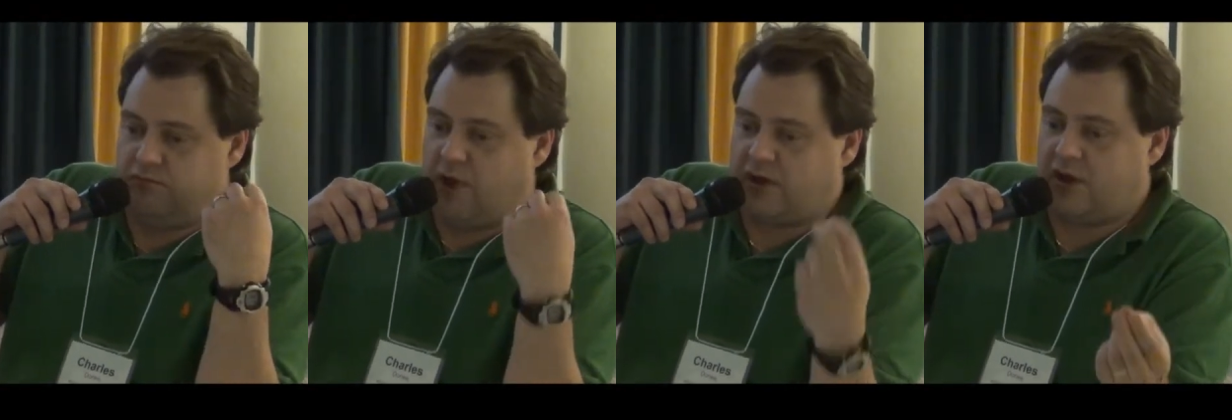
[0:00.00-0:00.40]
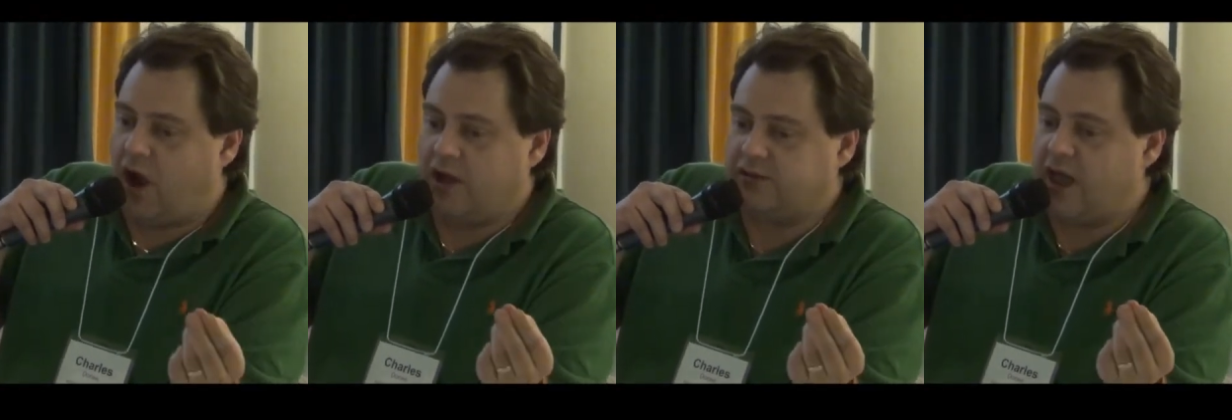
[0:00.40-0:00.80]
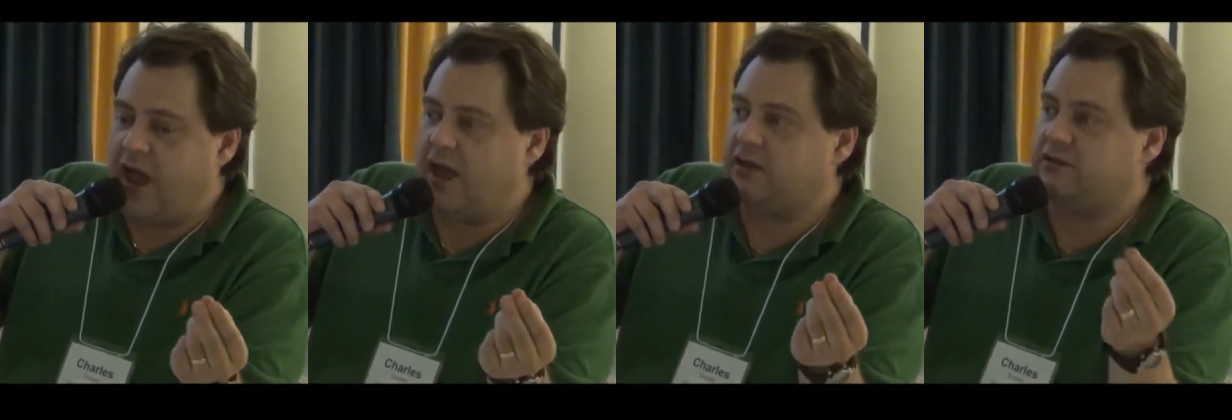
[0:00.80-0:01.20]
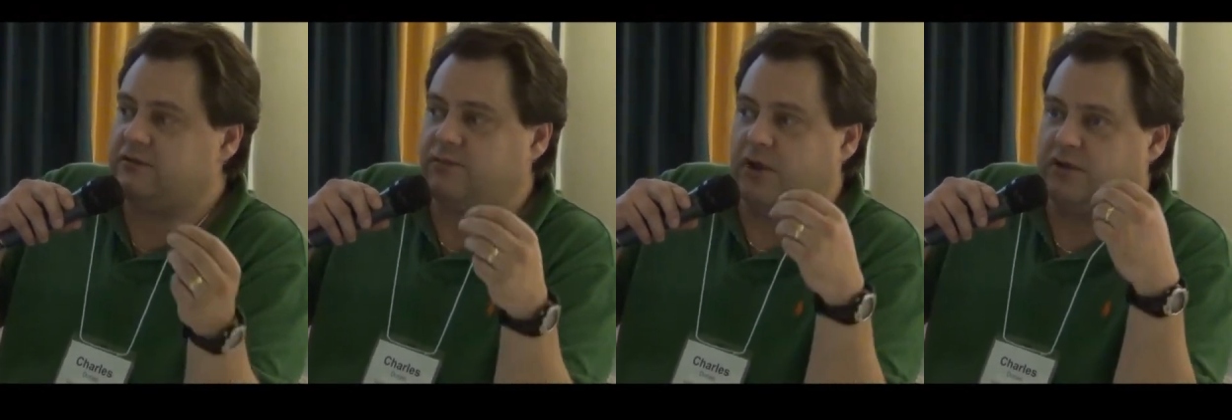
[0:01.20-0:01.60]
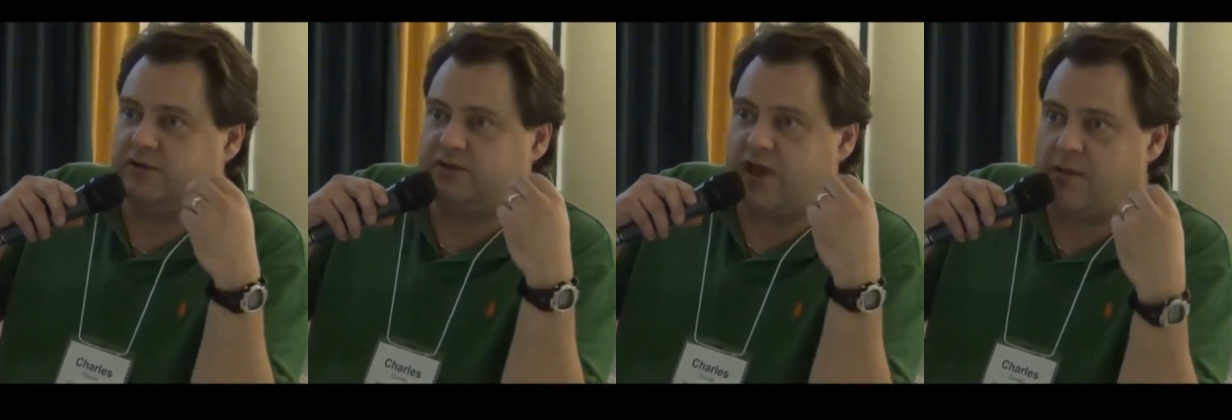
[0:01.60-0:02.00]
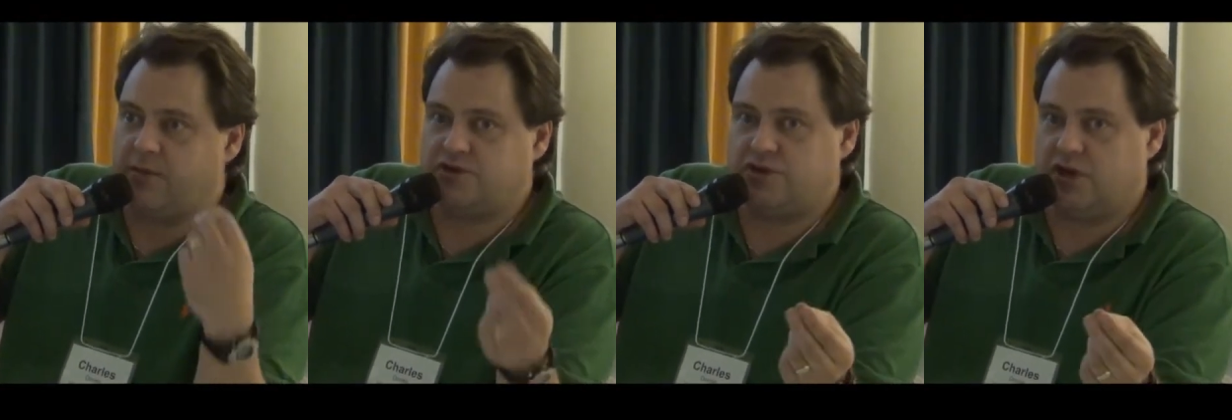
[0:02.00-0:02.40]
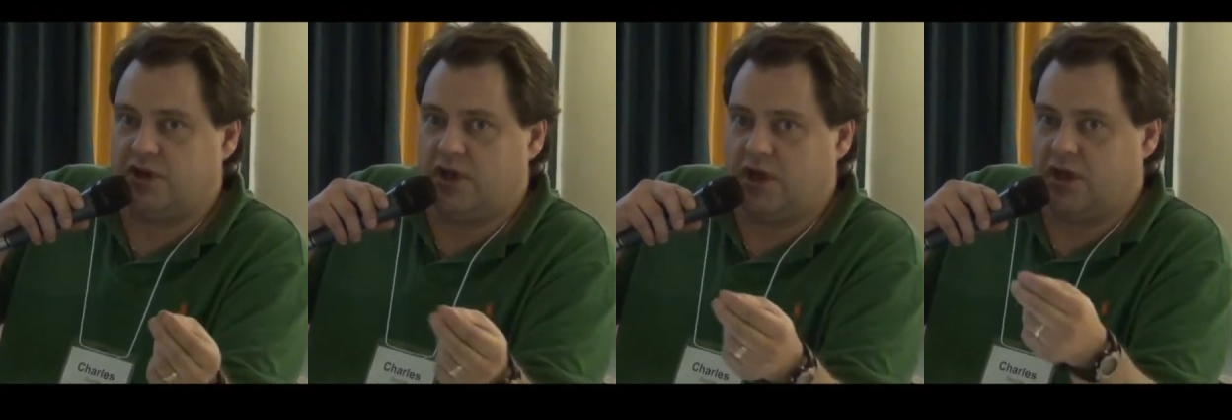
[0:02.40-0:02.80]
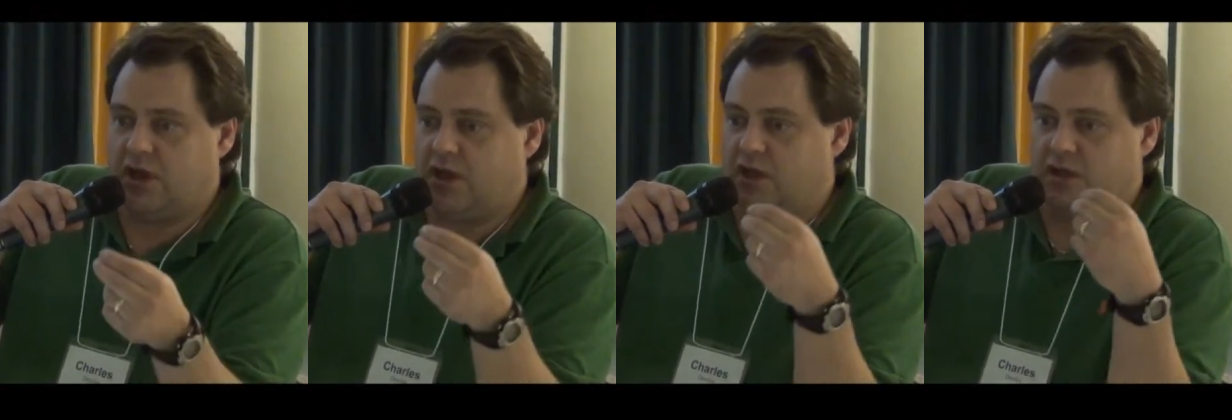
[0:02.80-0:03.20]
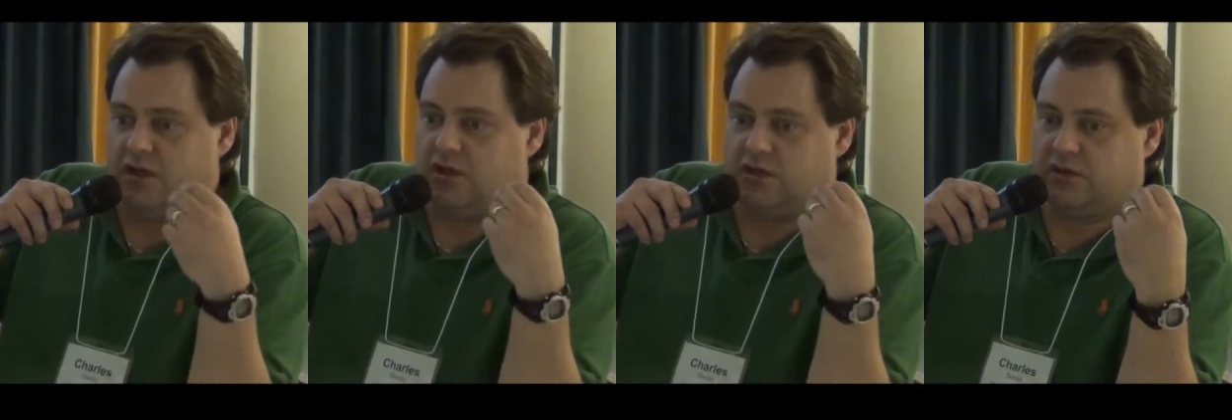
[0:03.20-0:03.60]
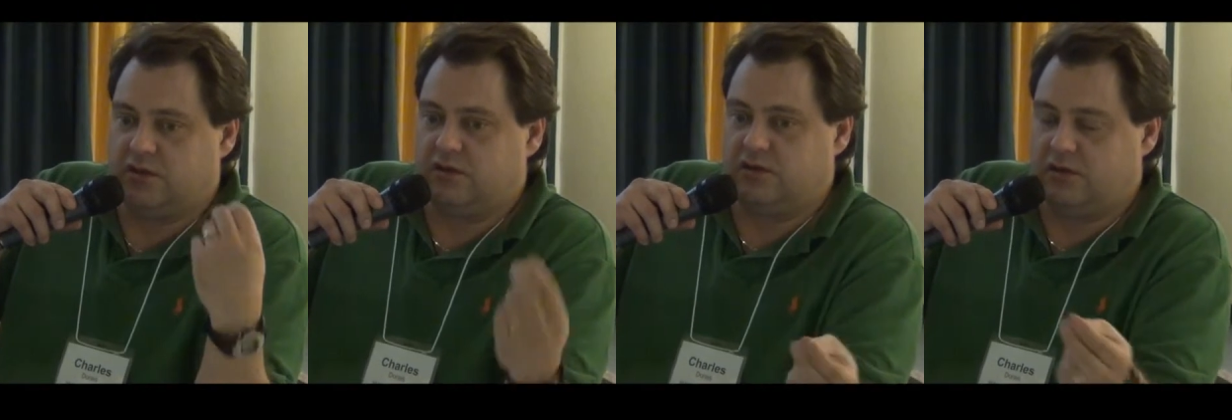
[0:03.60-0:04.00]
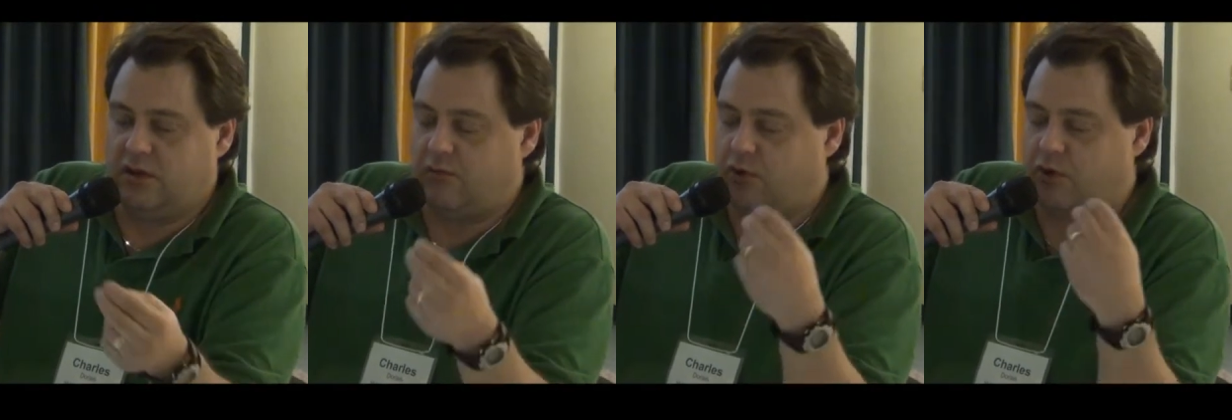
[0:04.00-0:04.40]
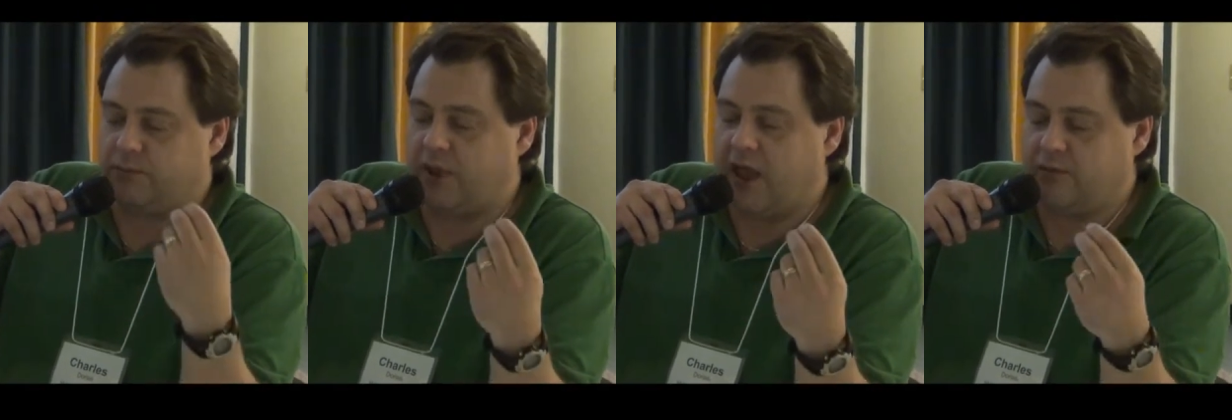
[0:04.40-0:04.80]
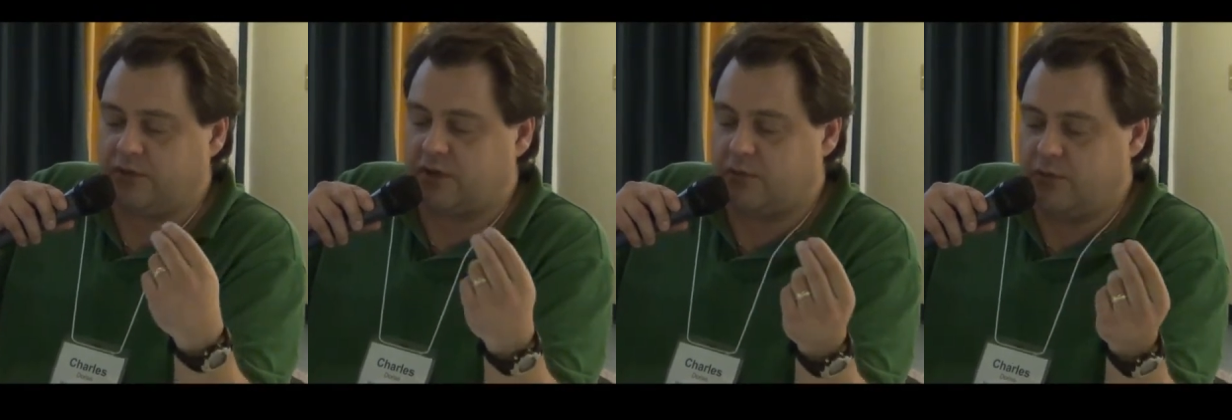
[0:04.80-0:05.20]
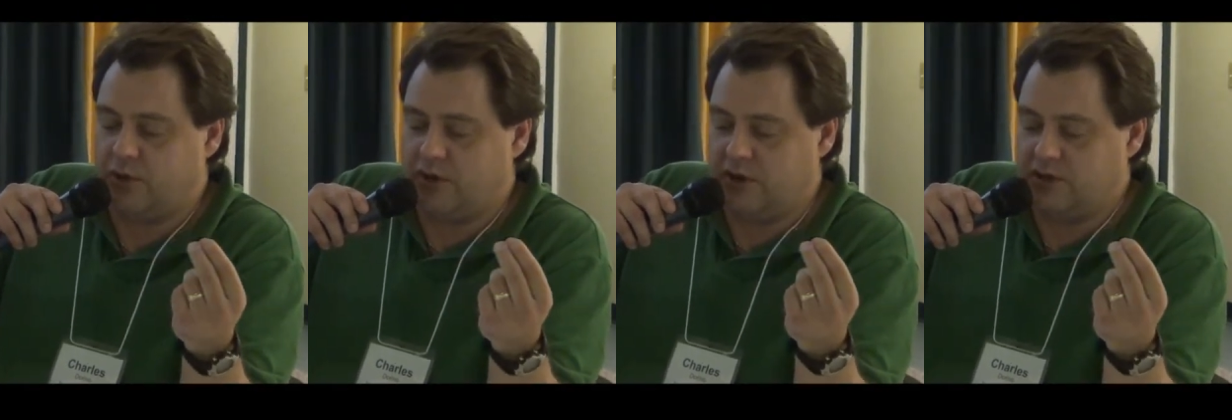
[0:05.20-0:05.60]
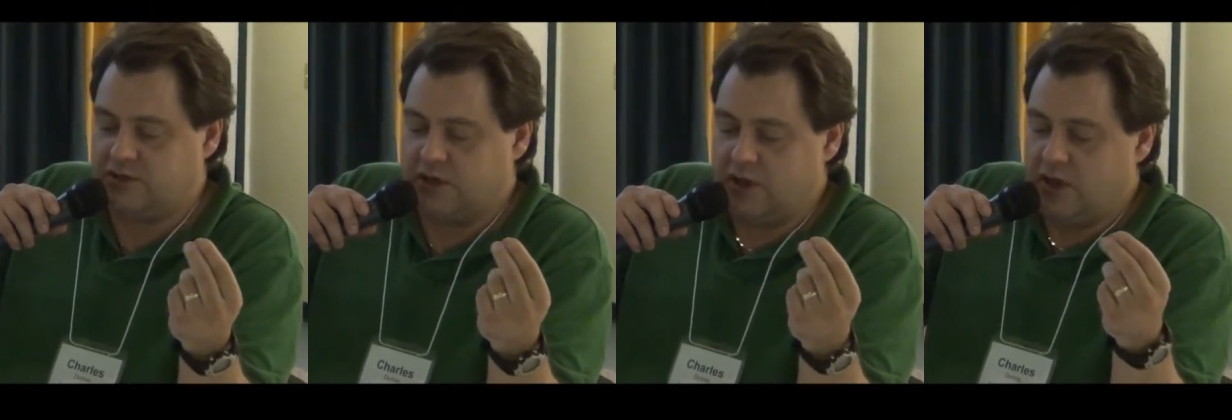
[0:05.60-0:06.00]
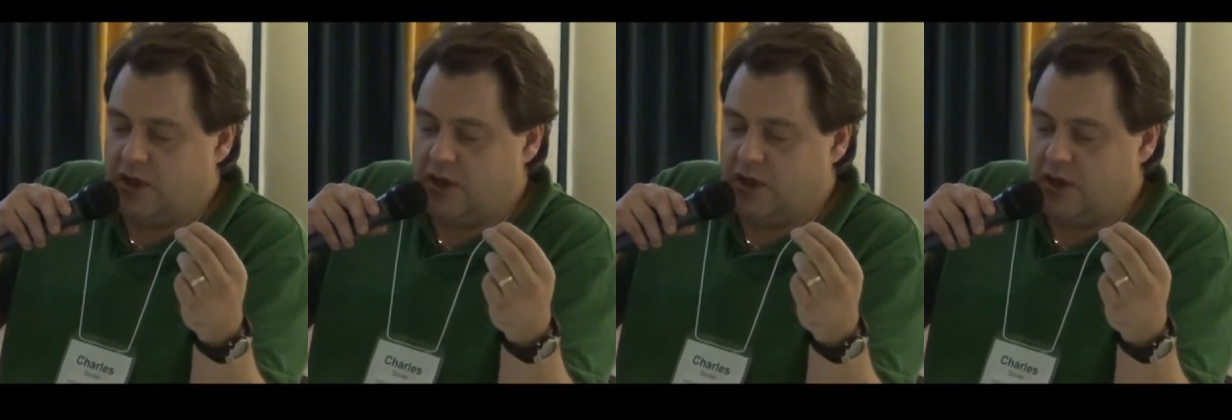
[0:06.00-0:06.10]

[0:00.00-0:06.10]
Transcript: by contacts, by establishing a work plan with the communities.